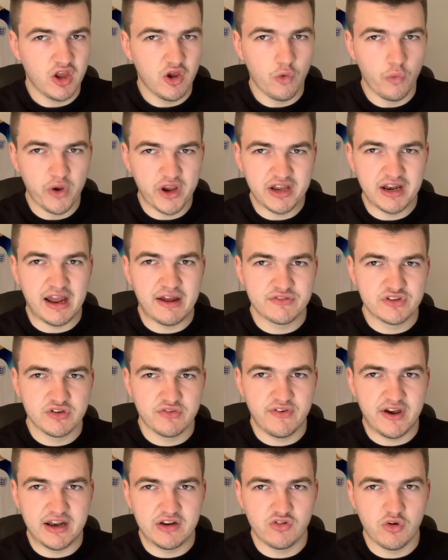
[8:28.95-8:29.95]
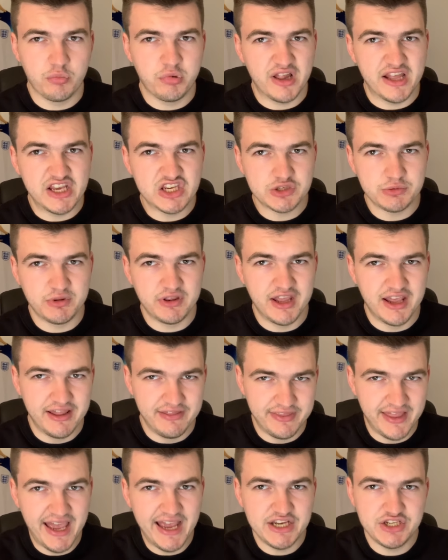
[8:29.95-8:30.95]
we're going to have to find a replacement.
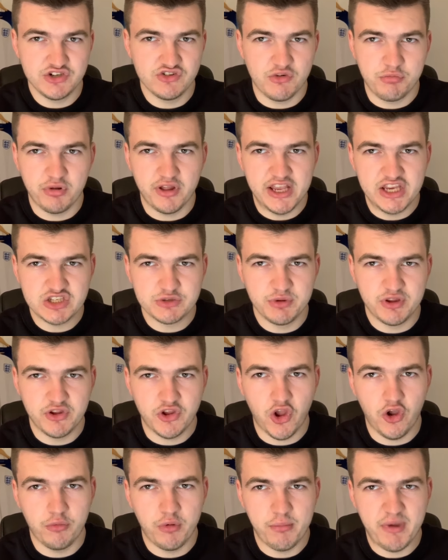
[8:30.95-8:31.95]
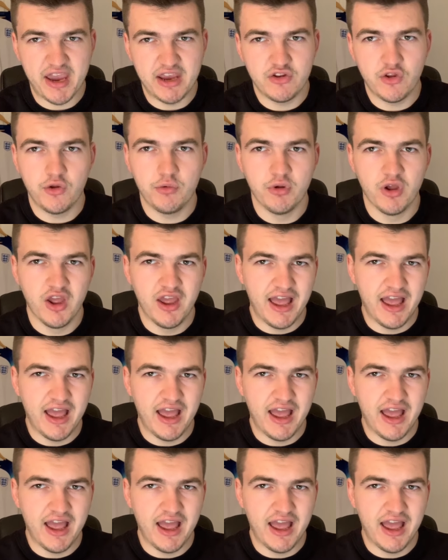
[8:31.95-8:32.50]
There's your replacement in Kobbie Mainoo.